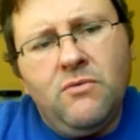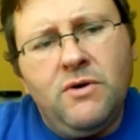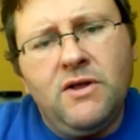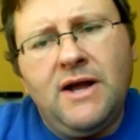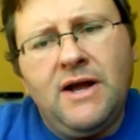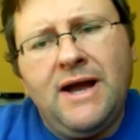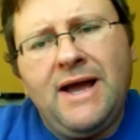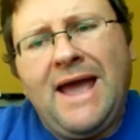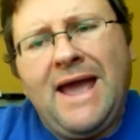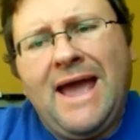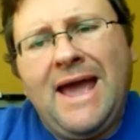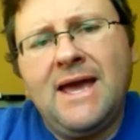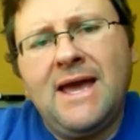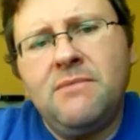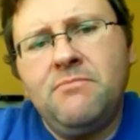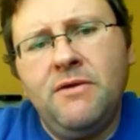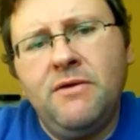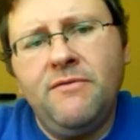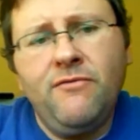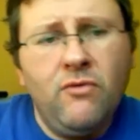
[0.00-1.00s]
Well, I
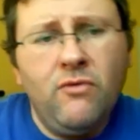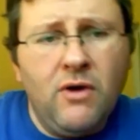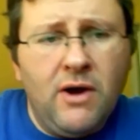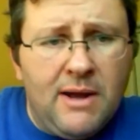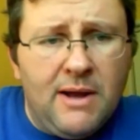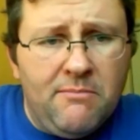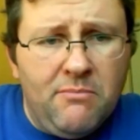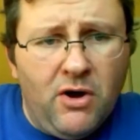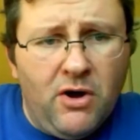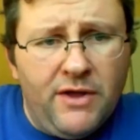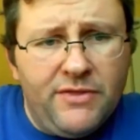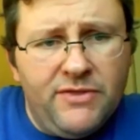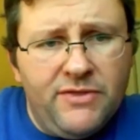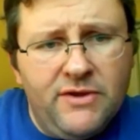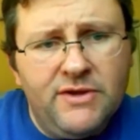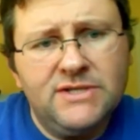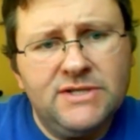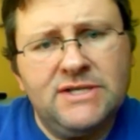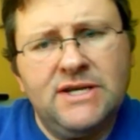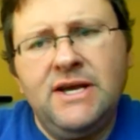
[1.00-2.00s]
had before I
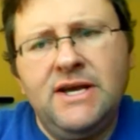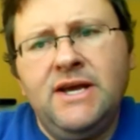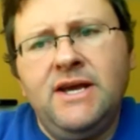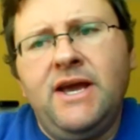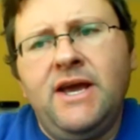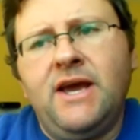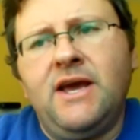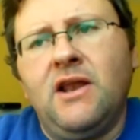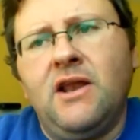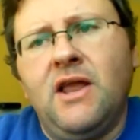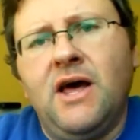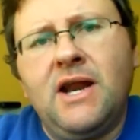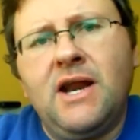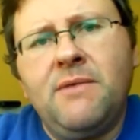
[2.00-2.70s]
bought this, and a